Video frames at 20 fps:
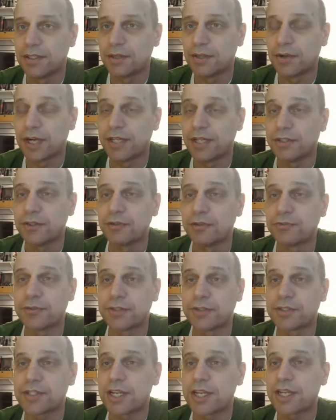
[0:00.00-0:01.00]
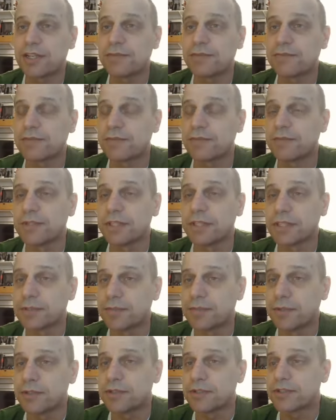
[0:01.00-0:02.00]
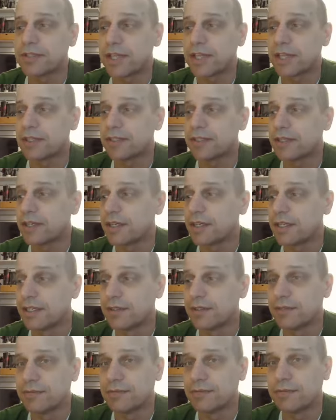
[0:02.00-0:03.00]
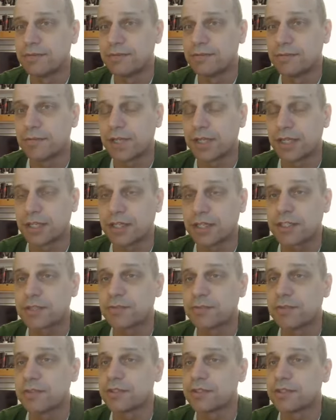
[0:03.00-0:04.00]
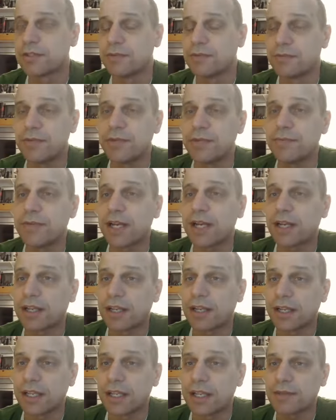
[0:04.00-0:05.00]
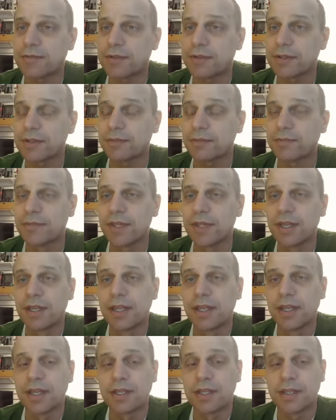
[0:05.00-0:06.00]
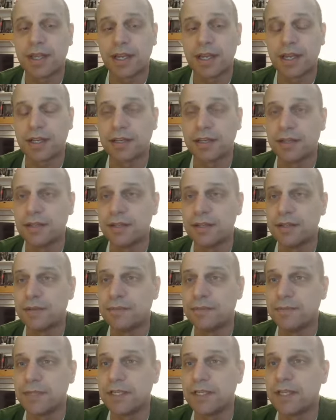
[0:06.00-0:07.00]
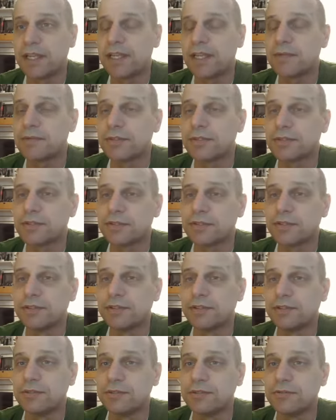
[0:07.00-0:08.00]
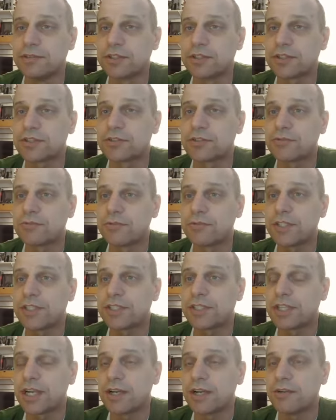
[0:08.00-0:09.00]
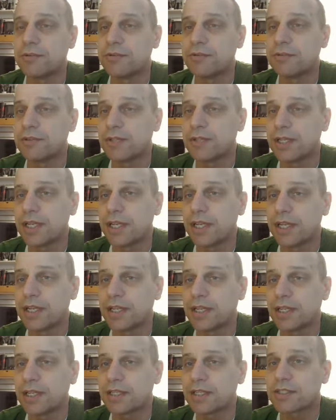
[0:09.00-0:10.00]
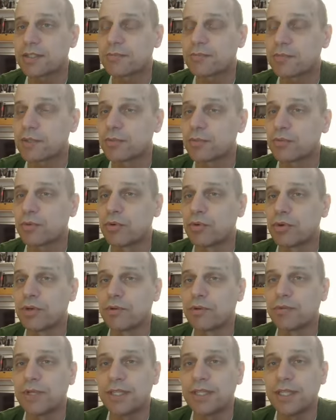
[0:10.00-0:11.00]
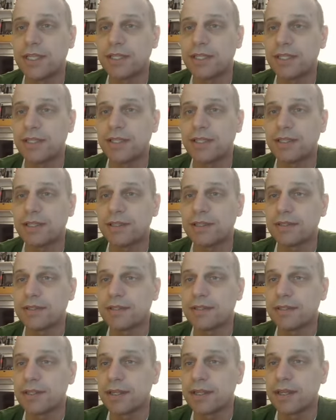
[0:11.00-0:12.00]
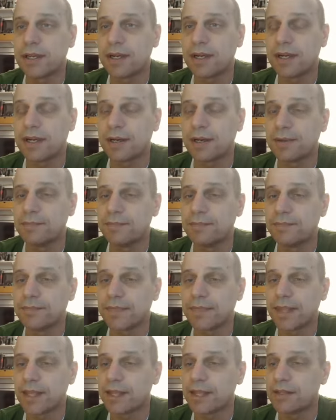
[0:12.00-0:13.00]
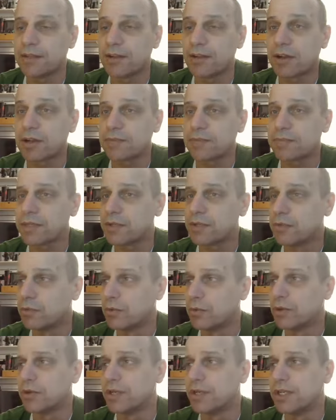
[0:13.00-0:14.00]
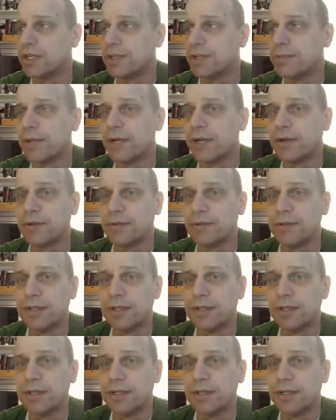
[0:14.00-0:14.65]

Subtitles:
I know firsthand from the experience that I give my customers and the feedback I get from them, that being able to just reach out and get some support when they need it, and not be worried about,